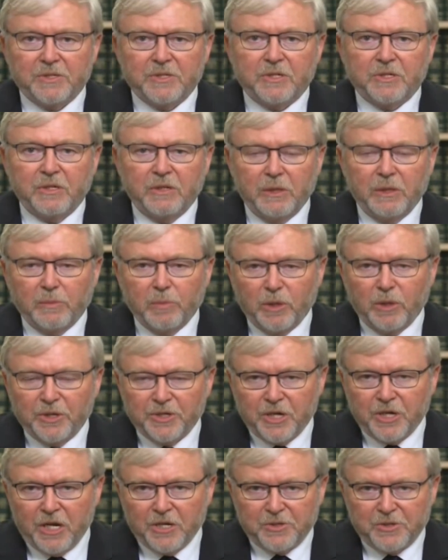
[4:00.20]
to the liberal
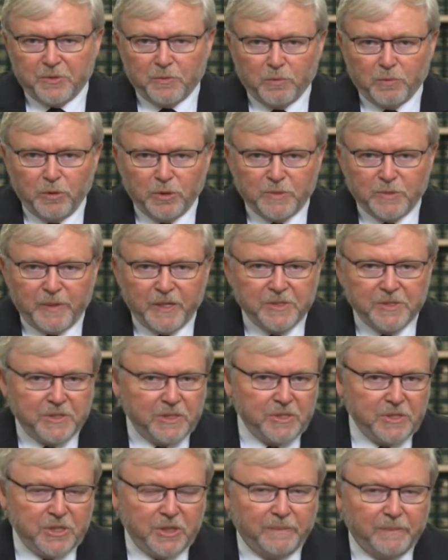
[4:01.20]
international rules based
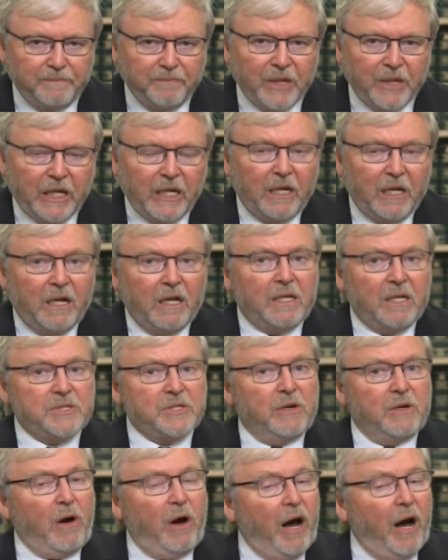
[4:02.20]
system.
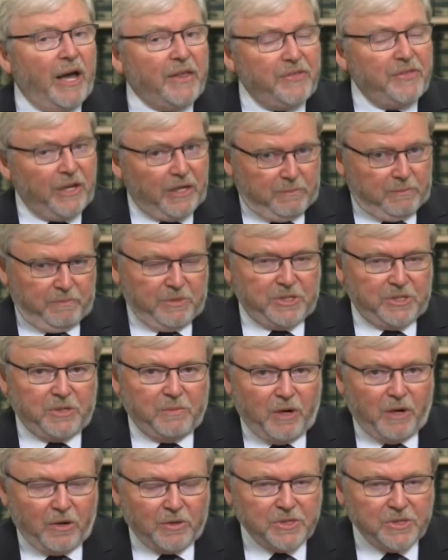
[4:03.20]
So I think Mr.
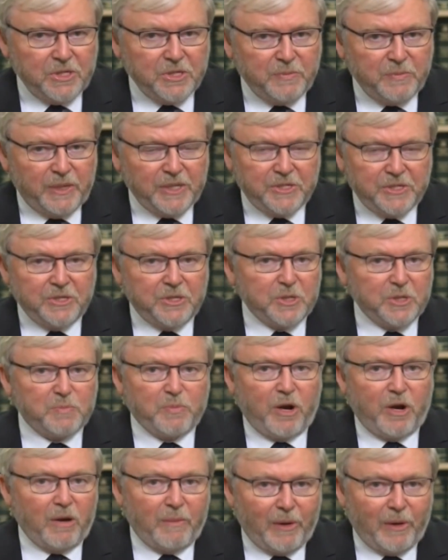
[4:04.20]
Morrison's message is
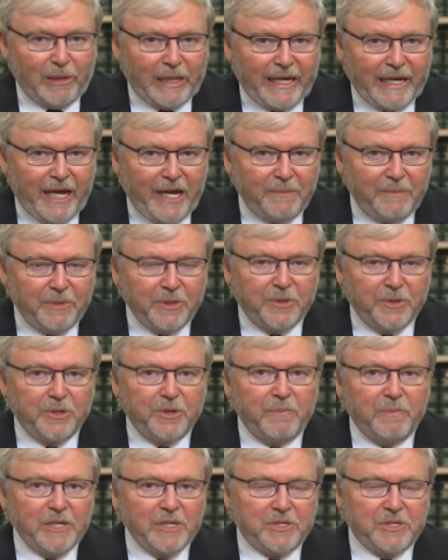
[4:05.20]
primarily aimed at the
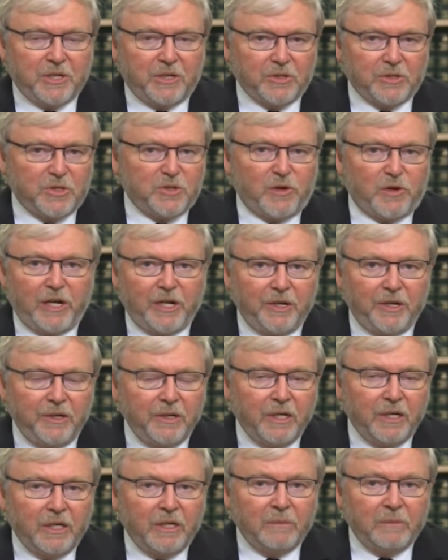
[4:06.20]
domestic Australian
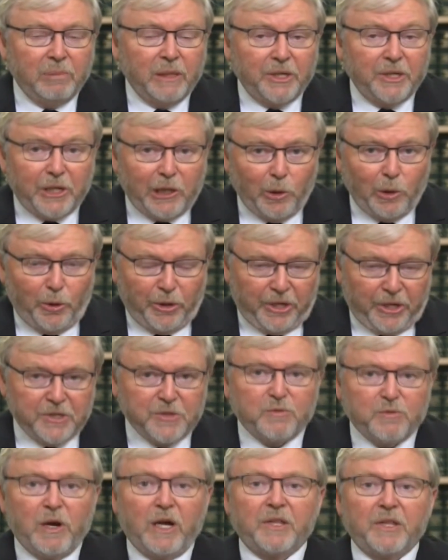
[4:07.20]
political audience
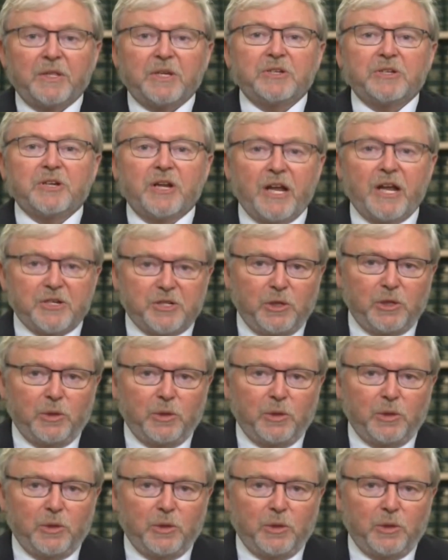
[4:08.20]
rather than the international